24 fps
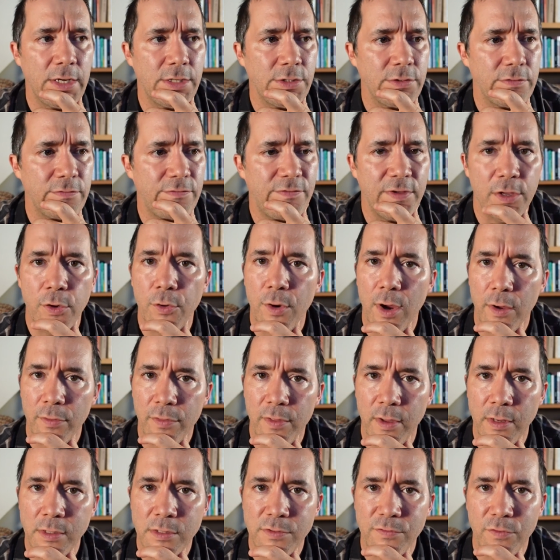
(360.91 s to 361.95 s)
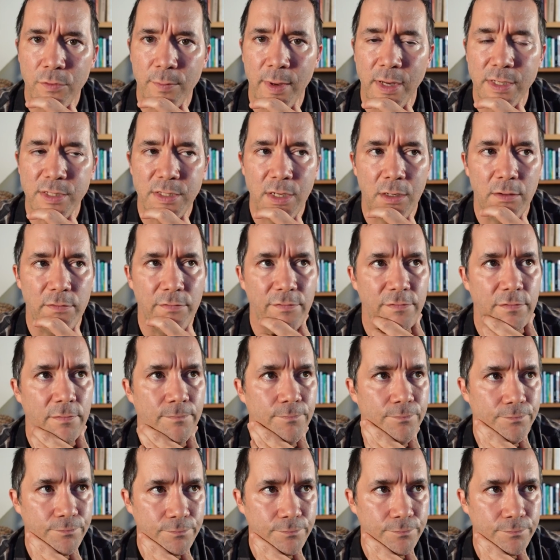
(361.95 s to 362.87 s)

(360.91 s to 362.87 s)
to figure out things for myself